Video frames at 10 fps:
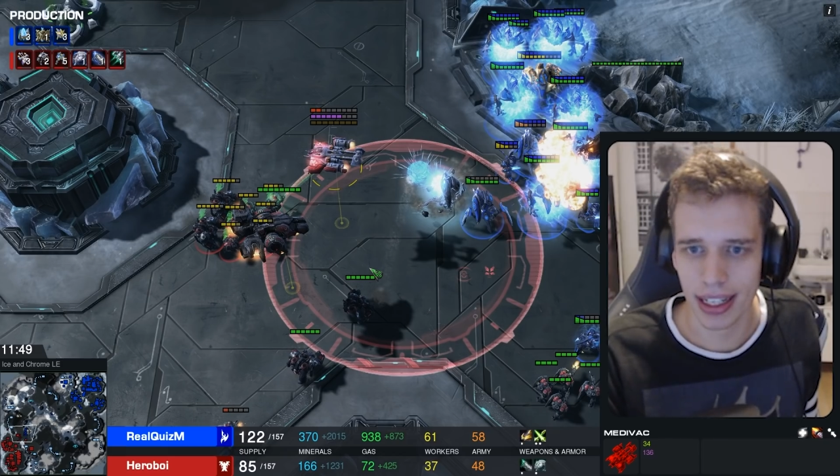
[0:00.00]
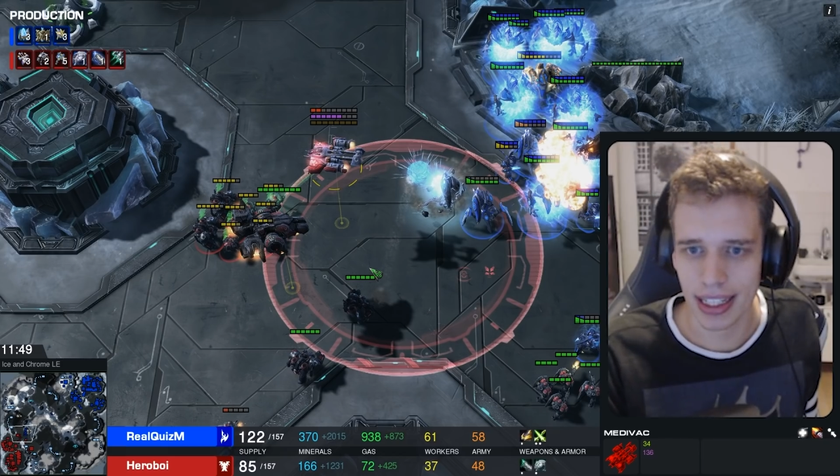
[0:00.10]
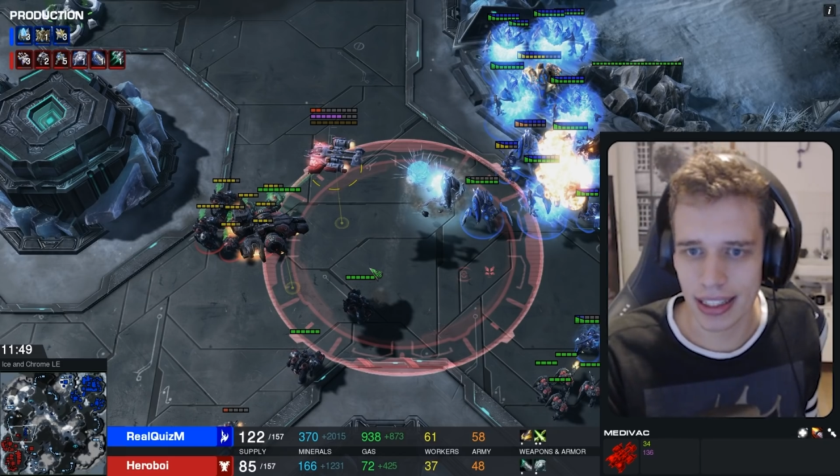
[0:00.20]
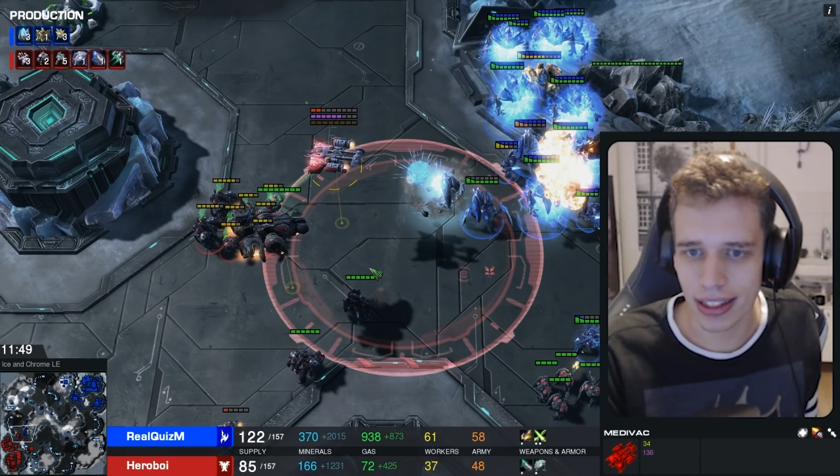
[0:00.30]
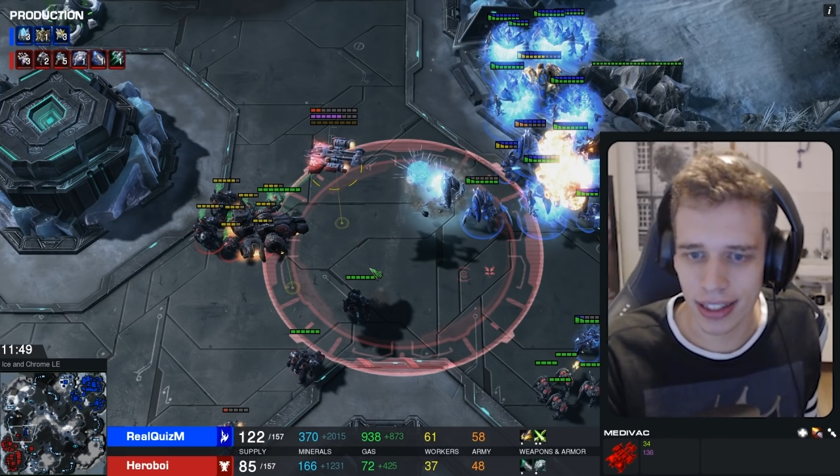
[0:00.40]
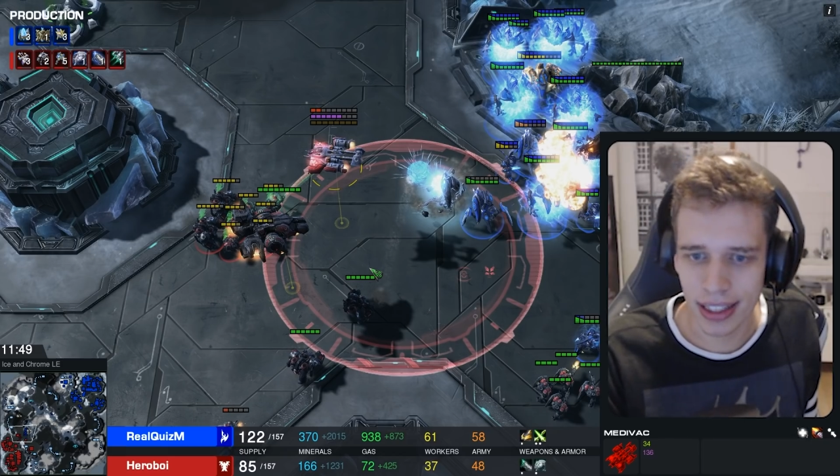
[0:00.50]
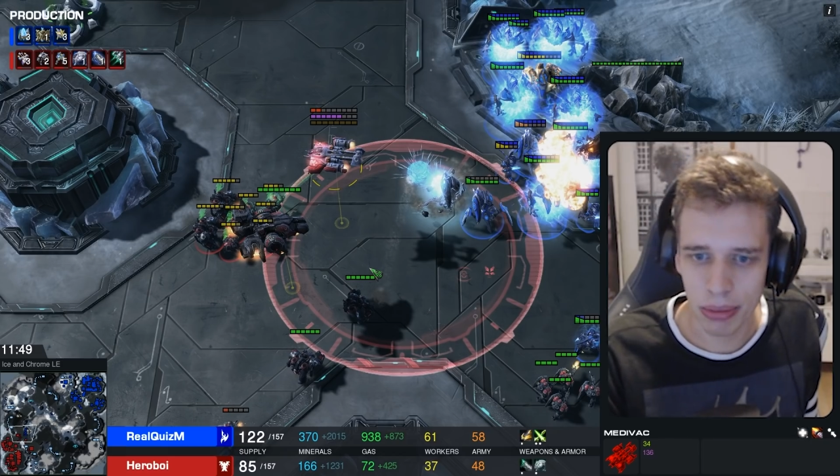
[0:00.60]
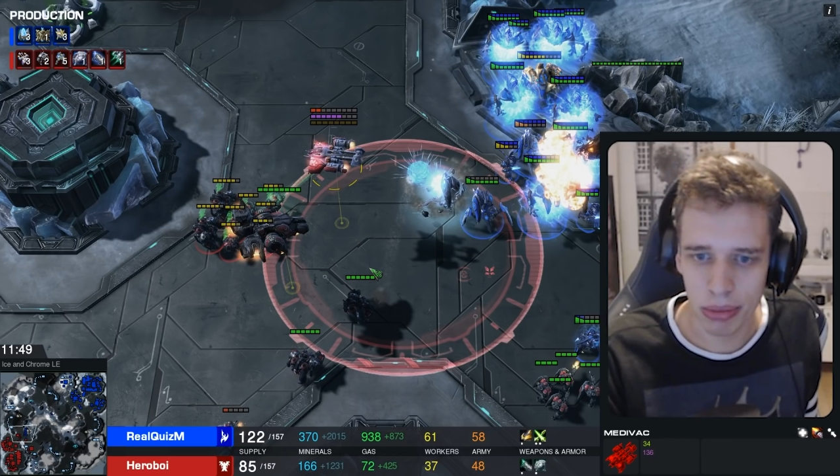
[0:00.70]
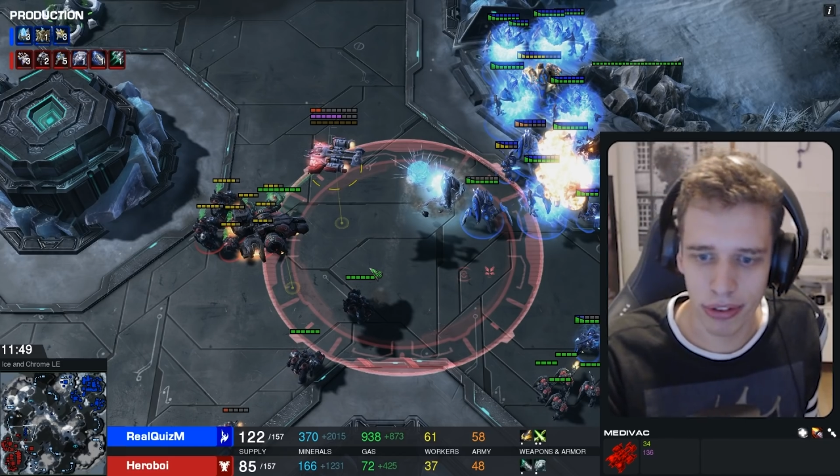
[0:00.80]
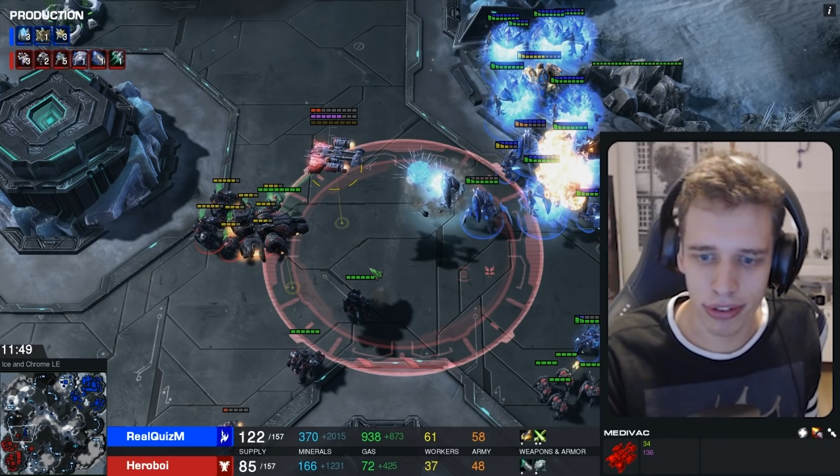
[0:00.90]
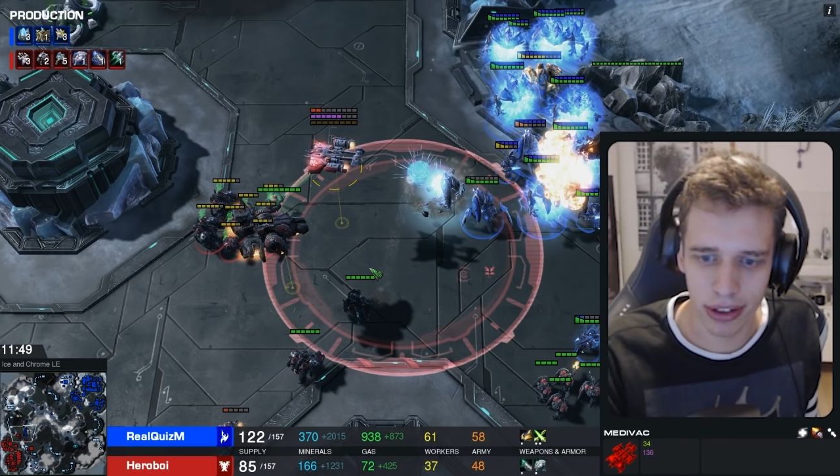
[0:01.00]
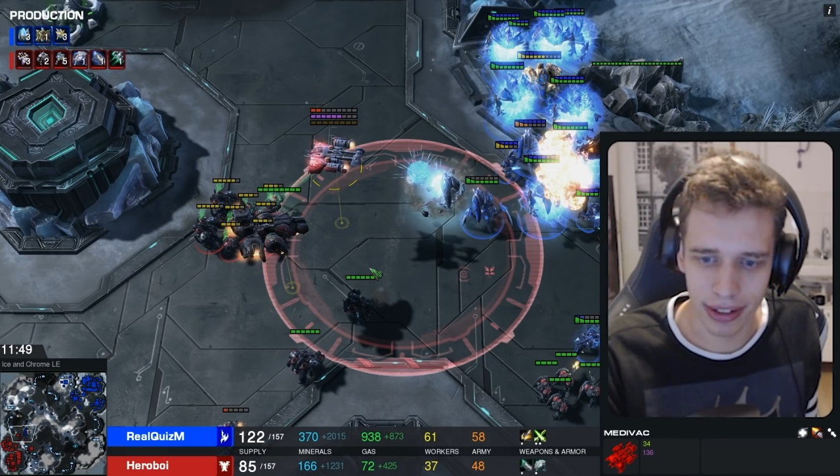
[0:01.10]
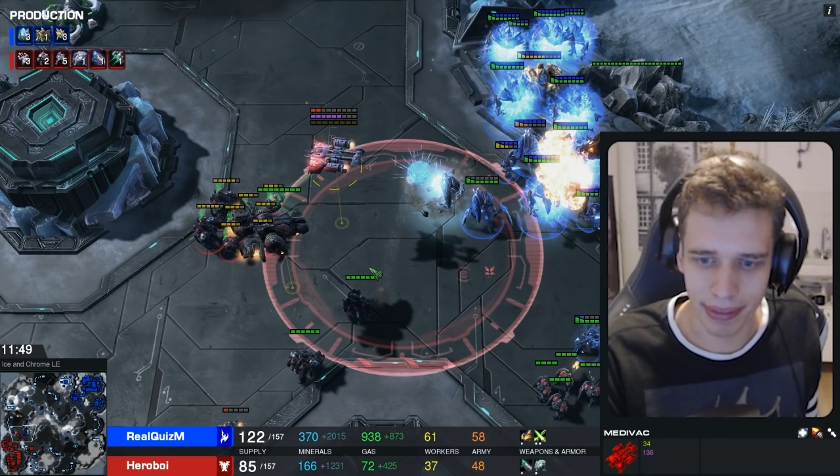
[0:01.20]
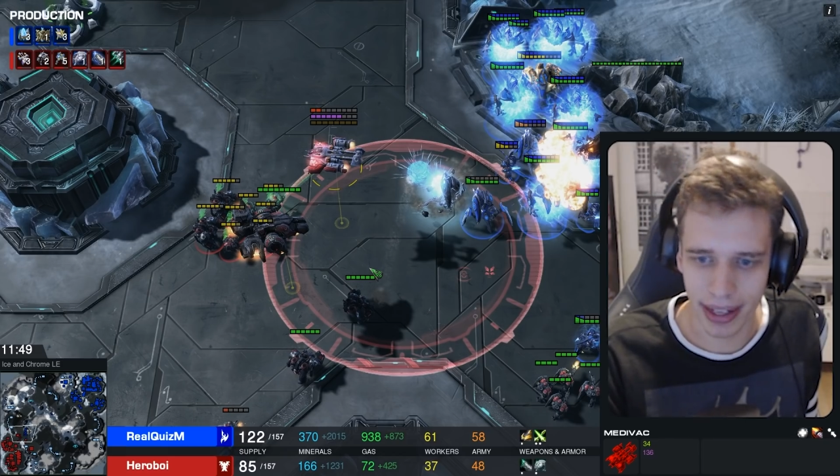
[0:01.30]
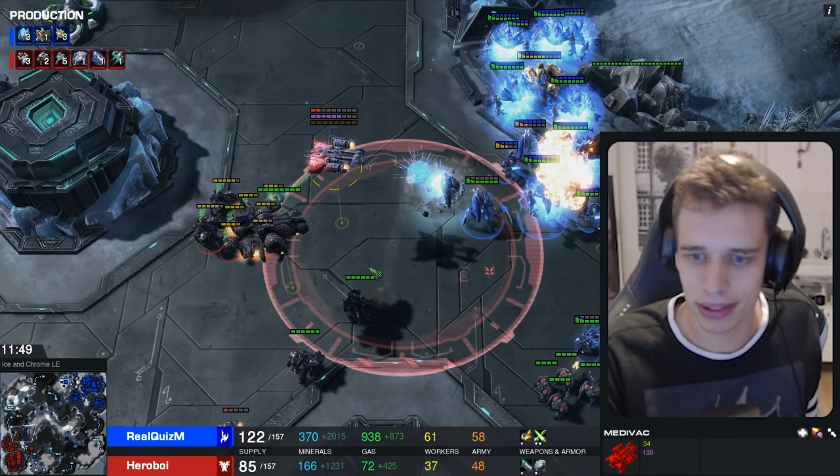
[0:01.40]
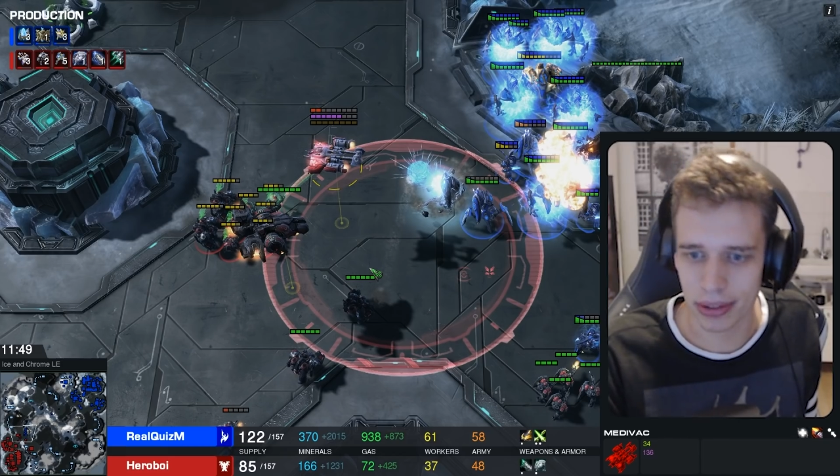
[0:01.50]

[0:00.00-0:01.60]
he's gonna keep referring back to